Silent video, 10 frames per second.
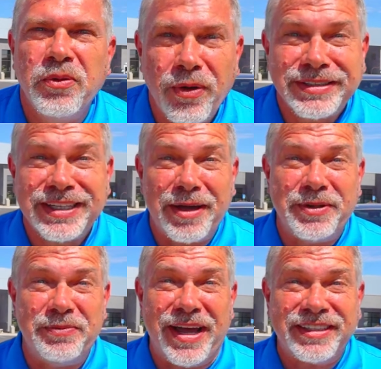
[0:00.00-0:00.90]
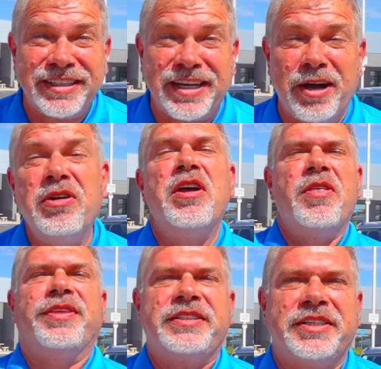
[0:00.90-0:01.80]
What's up, New Mexico?
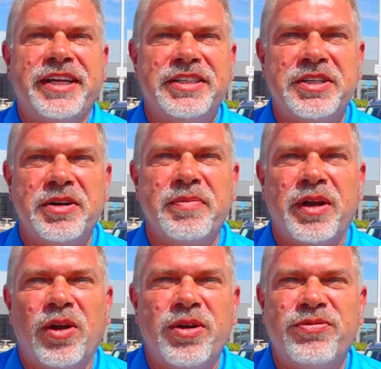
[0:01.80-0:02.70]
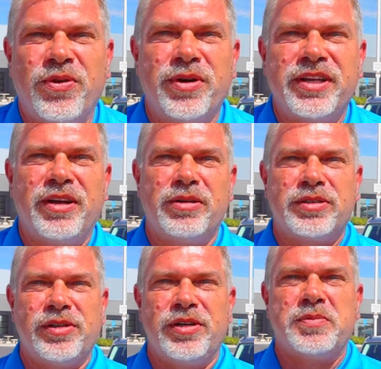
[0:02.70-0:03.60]
This is Dennis here at Melloy Ford in
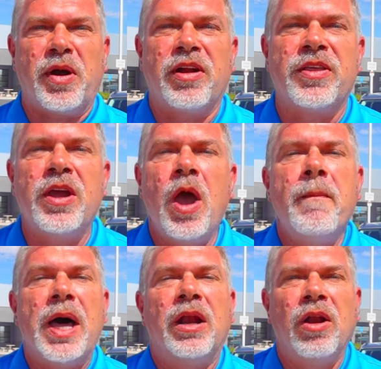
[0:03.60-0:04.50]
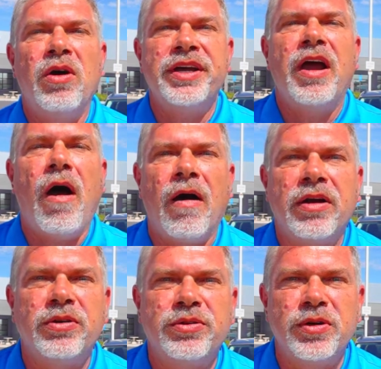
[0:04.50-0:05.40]
Los Lunas, part of the Melloy
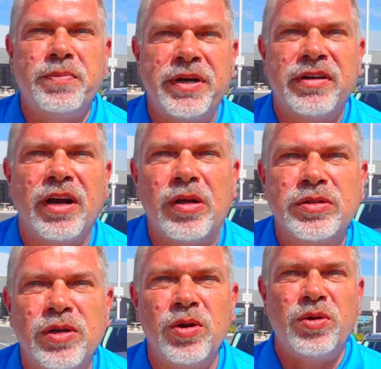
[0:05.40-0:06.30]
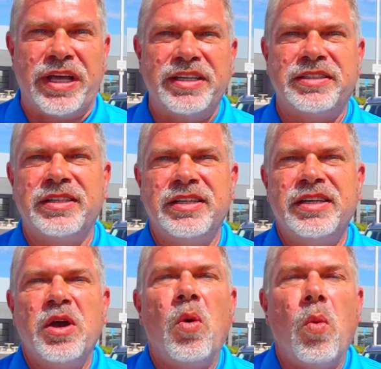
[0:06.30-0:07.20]
Auto Group here in Los Lunas.
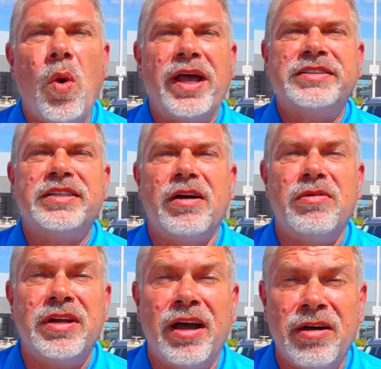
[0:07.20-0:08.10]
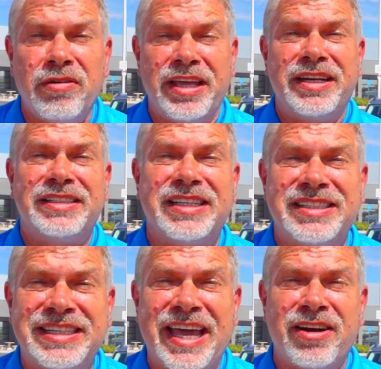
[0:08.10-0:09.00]
What's going on? It is
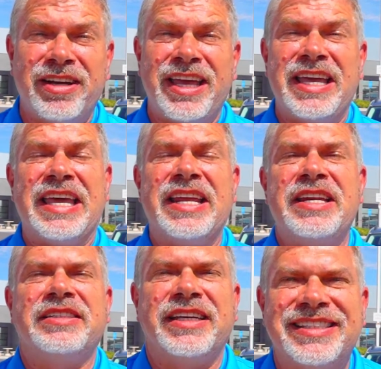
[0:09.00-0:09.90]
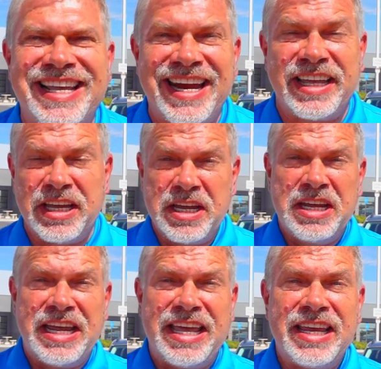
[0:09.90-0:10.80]
a Saturday and it is exciting.
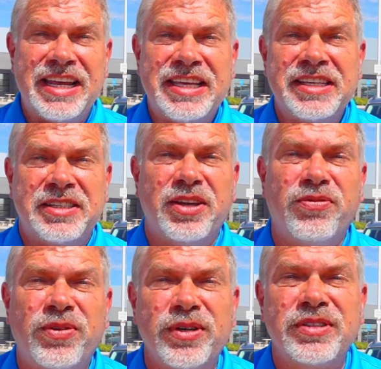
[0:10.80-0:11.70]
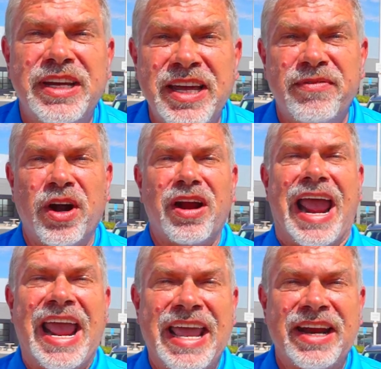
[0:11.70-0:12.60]
It is the first day of our
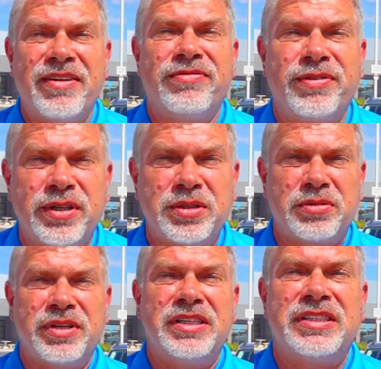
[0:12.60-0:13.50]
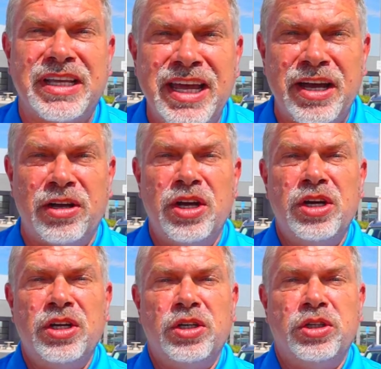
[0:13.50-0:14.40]
anniversary sale.
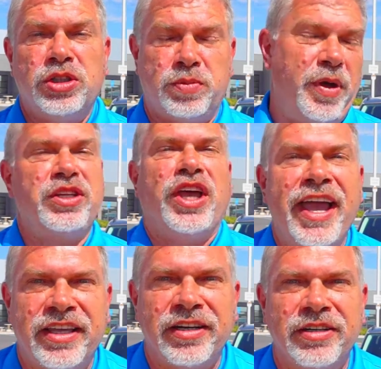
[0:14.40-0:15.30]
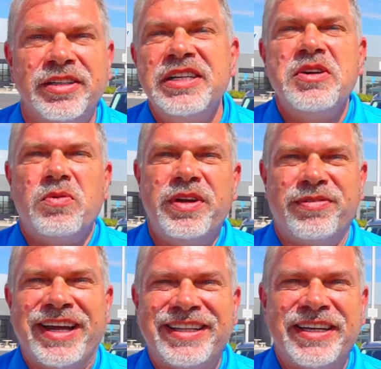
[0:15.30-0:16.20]
Spectacular. We
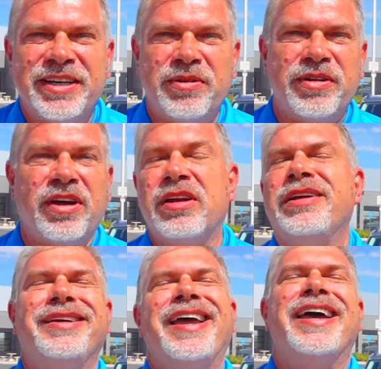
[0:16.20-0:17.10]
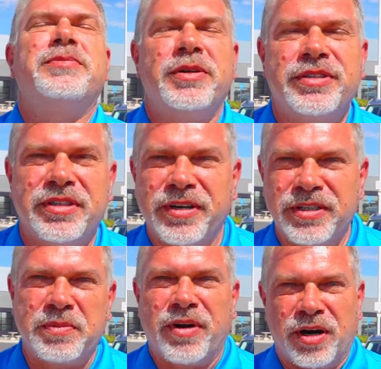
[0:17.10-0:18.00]
have got that going on. Yeah, it's supposed to
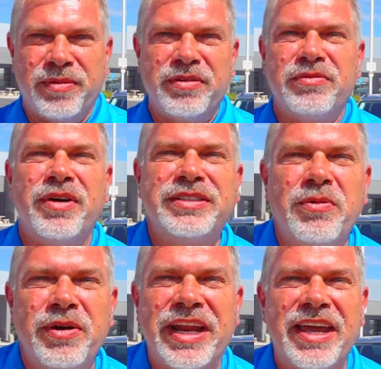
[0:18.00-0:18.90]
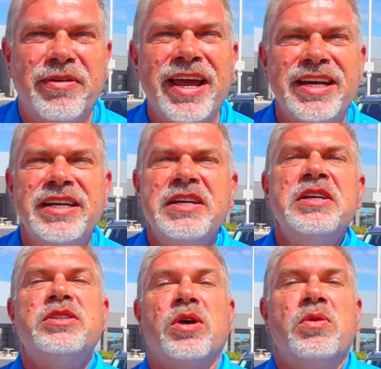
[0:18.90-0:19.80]
start tomorrow, but what's one day, right?
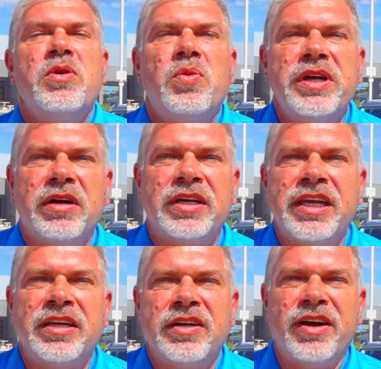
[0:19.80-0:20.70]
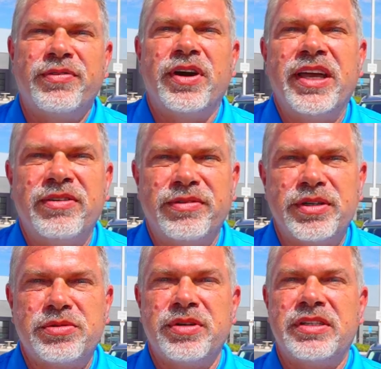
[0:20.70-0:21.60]
So we are kicking off our
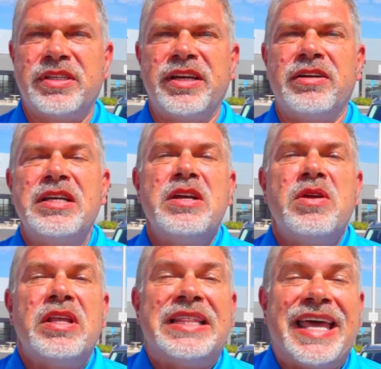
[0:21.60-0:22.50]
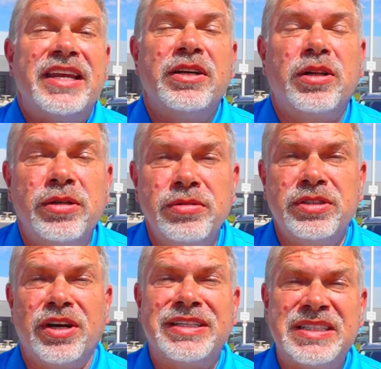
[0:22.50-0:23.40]
anniversary sale. That
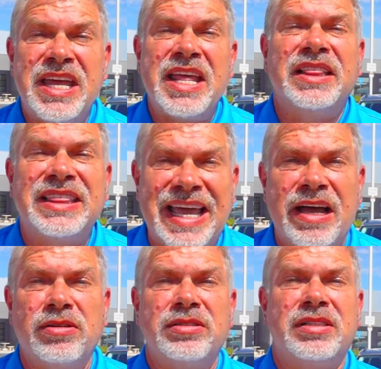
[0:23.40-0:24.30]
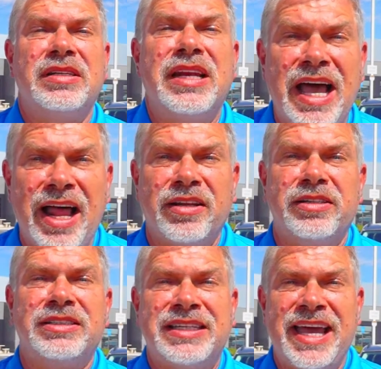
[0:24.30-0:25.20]
includes our
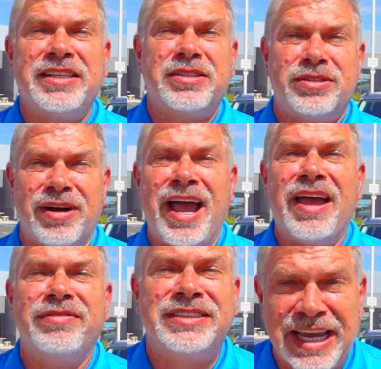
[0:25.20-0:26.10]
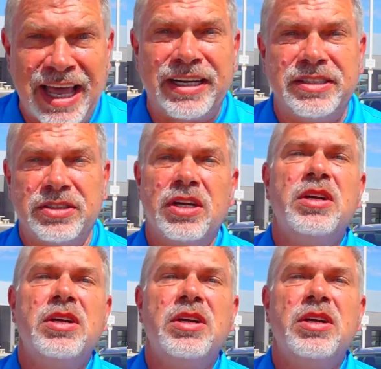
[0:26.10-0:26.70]
$10,000 test drive challenge.